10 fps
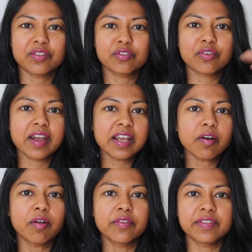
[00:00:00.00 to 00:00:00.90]
They're trying
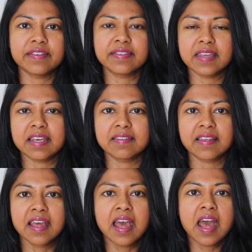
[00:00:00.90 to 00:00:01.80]
all of these things
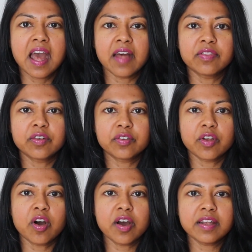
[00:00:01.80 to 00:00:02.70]
and they're
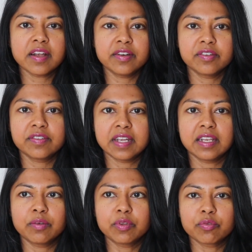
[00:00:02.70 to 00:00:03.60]
not
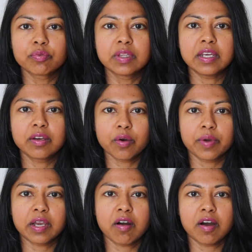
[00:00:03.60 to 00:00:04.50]
understanding what's really
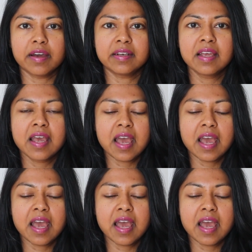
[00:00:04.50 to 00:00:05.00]
going on.